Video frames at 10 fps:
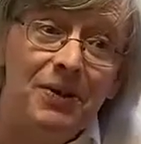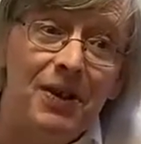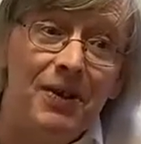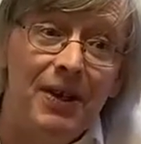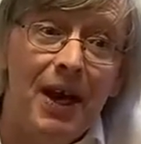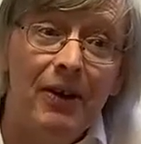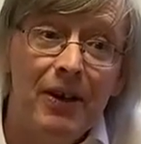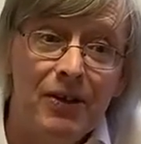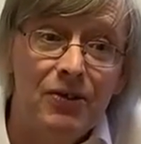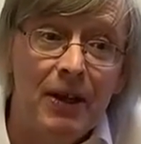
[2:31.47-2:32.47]
in the dairy
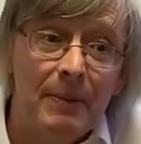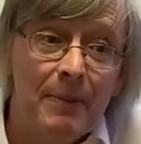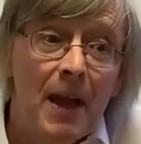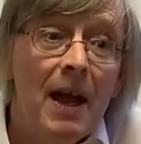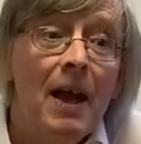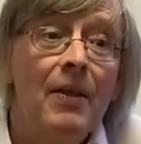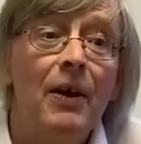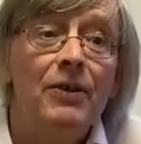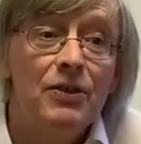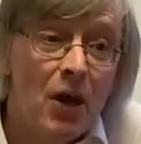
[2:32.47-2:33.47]
industry. There
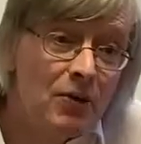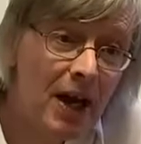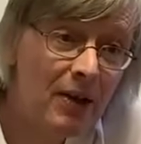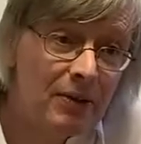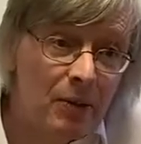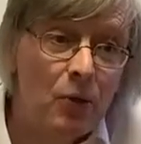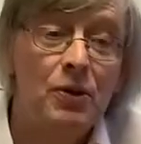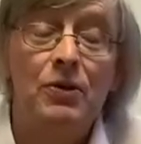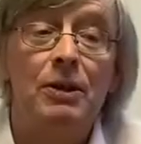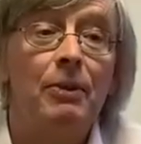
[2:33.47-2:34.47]
is no doubt it will also
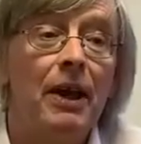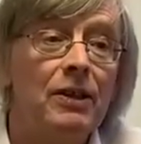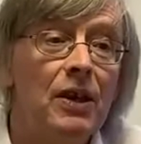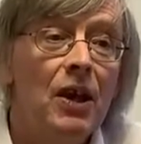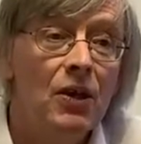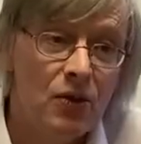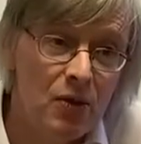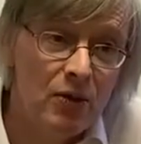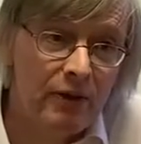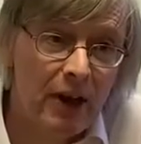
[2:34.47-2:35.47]
stimulate new
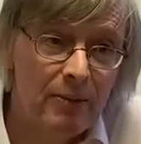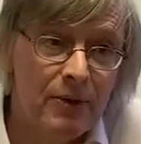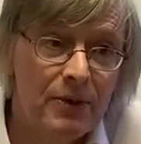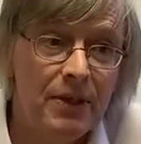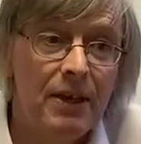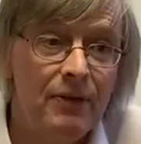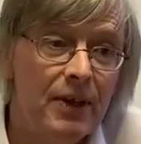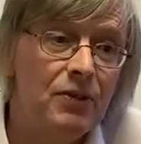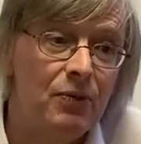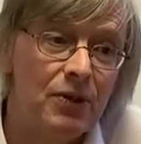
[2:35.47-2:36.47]
developments in
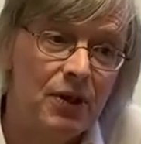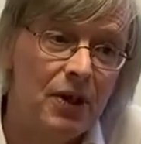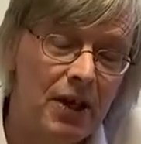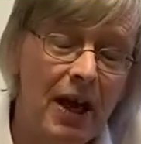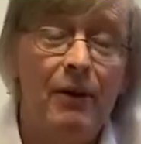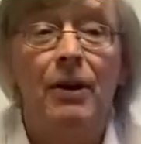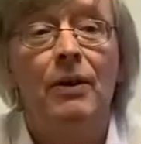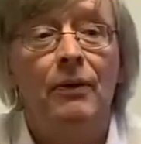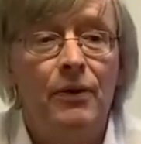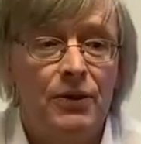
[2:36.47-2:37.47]
this area
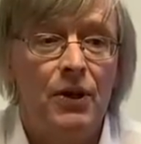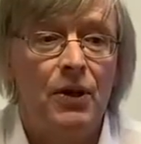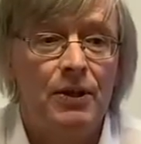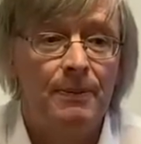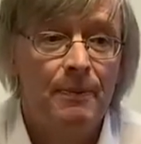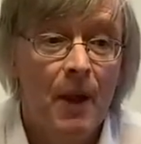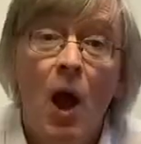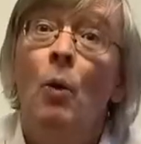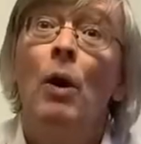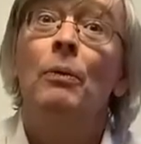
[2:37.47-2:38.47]
of research.
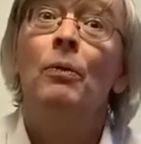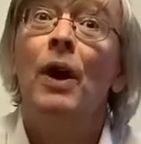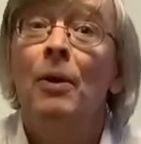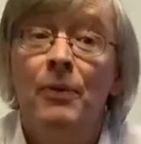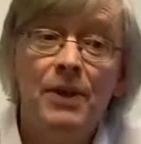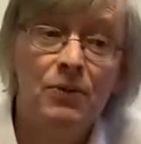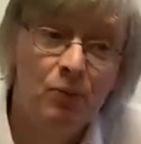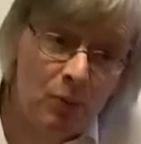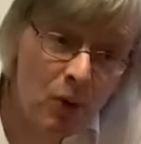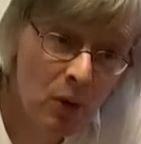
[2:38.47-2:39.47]
Well, we hope this
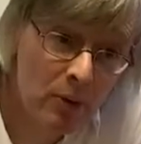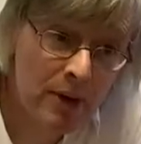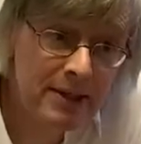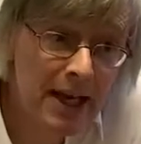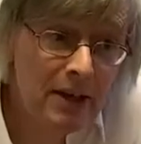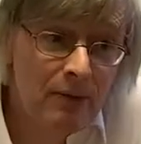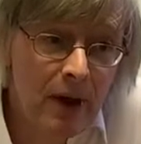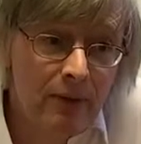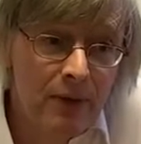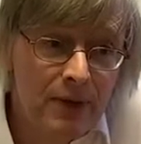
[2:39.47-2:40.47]
book will be a standard
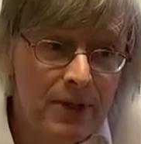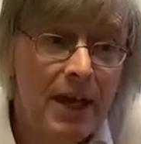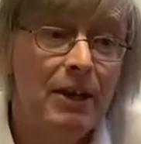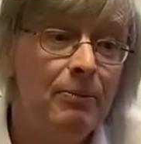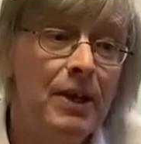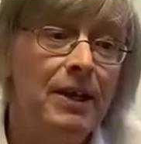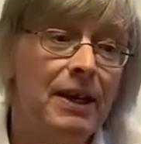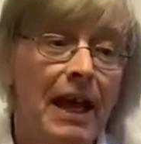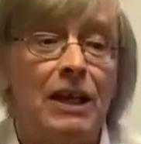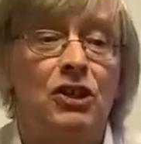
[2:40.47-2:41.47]
reference in
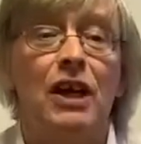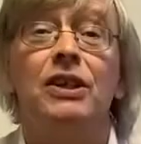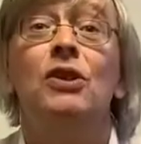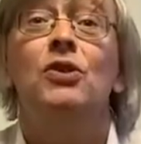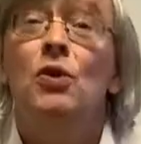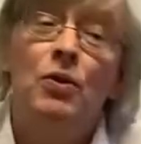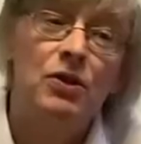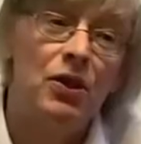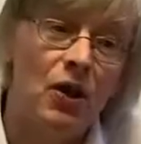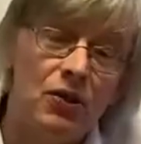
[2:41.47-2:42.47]
breeding exciting new
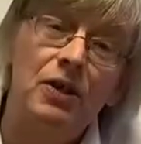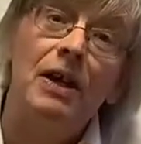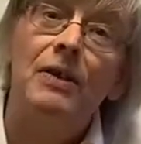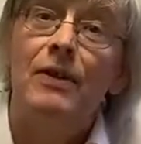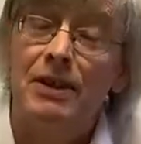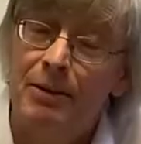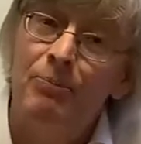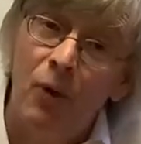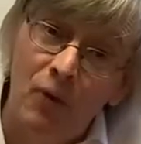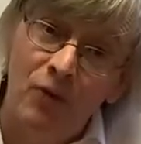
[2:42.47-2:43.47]
research in this
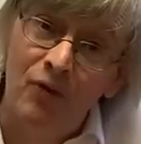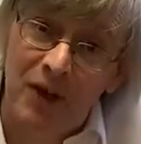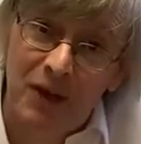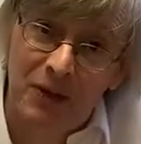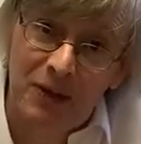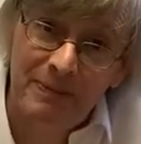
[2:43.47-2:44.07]
important field.